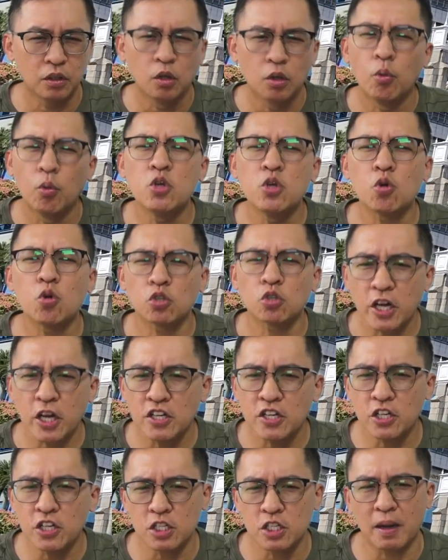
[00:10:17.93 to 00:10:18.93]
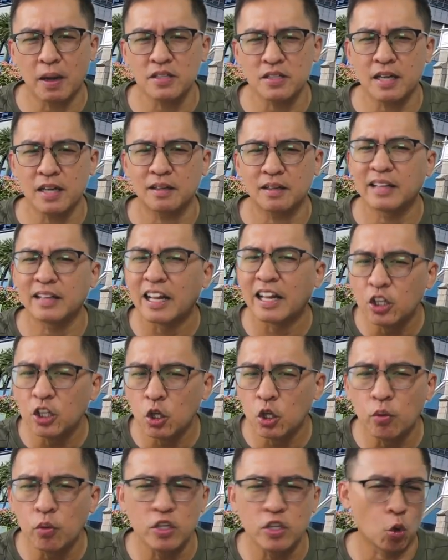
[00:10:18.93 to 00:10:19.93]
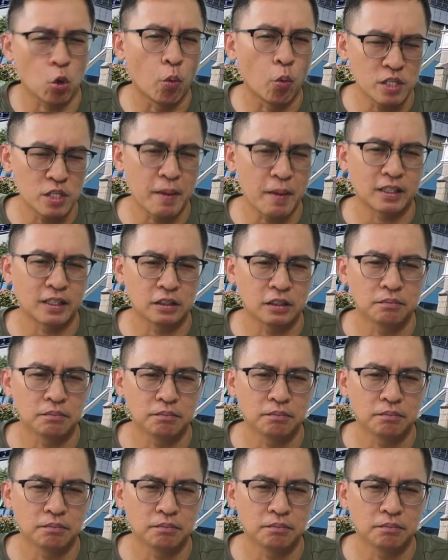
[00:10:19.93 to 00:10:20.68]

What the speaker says: We should change this mindset that new is always better.